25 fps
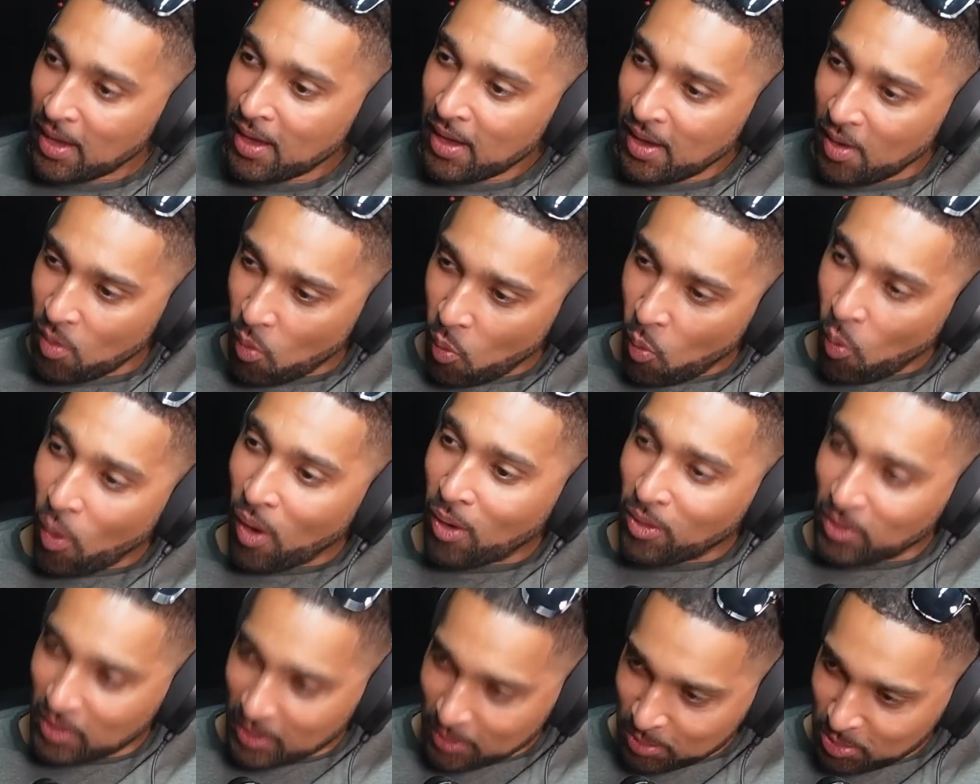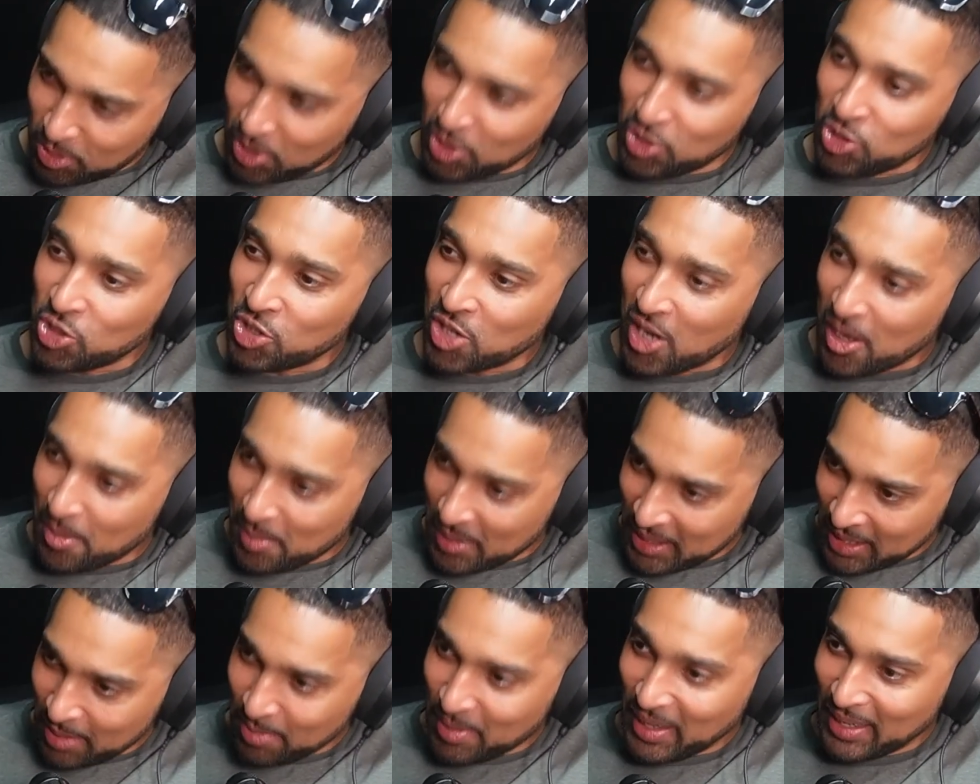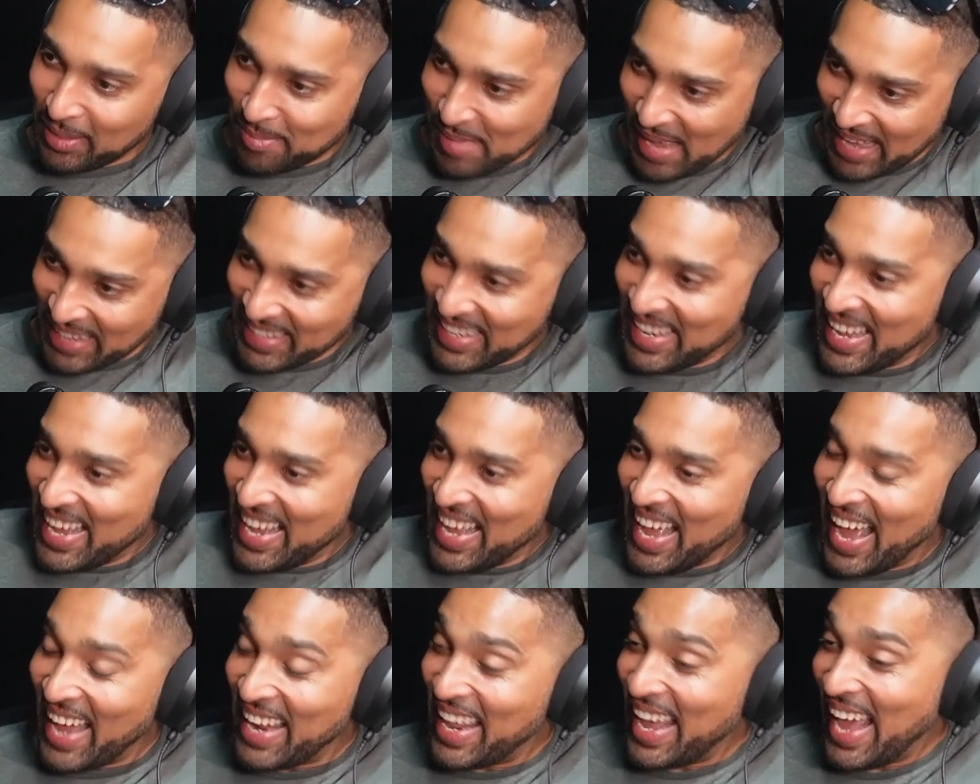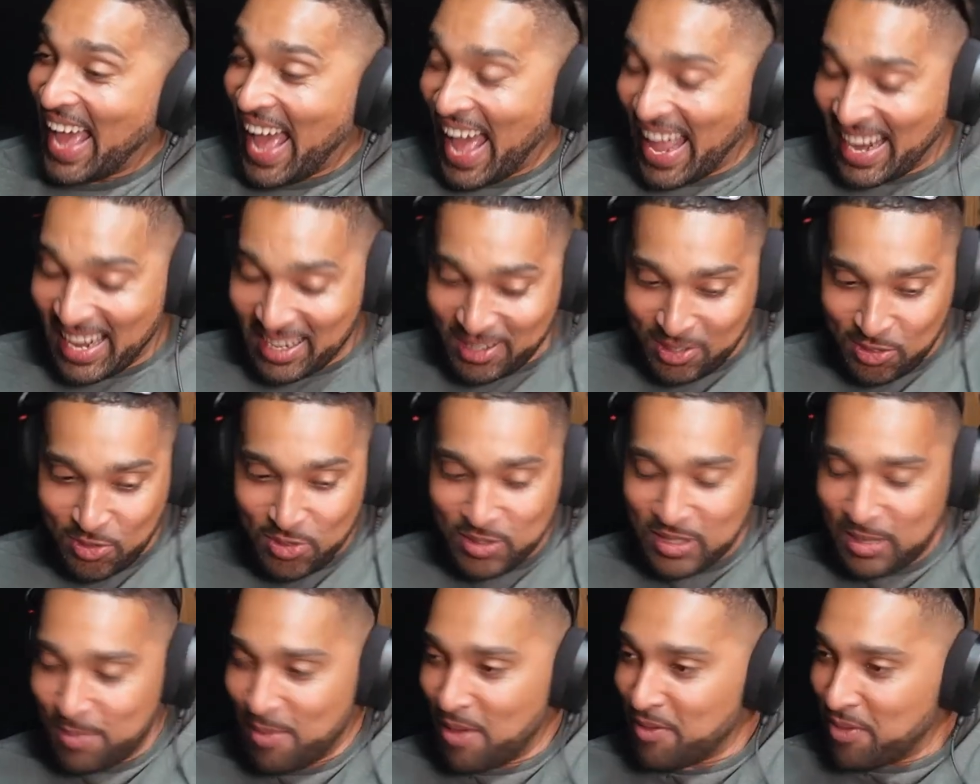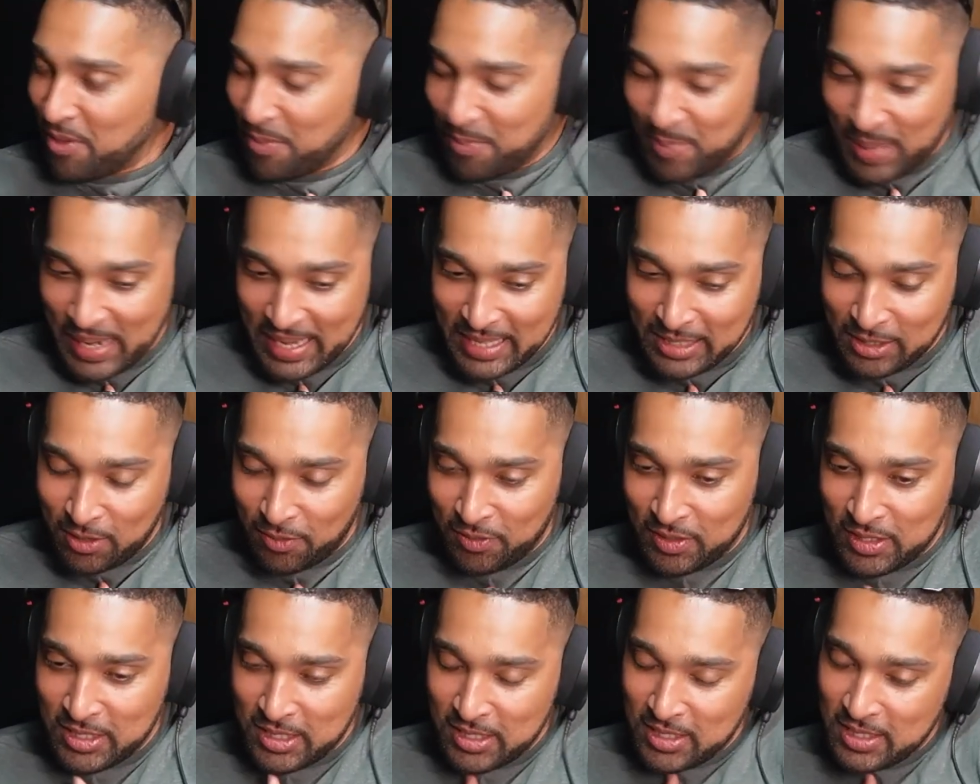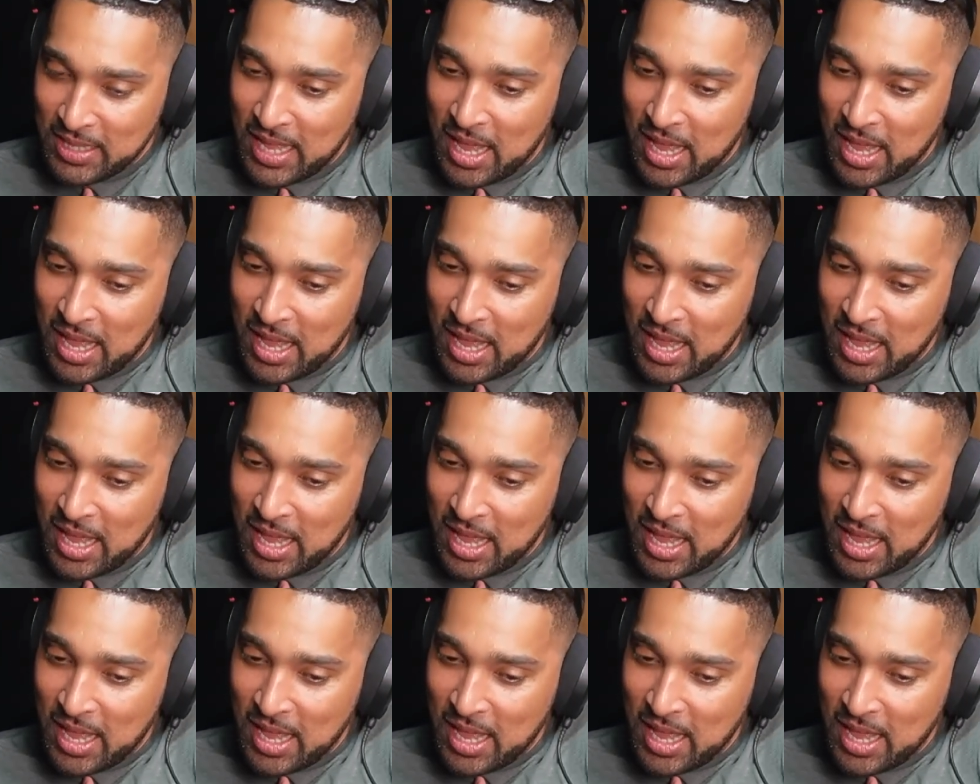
welcome to Germany, big man. And I saw some other police officers that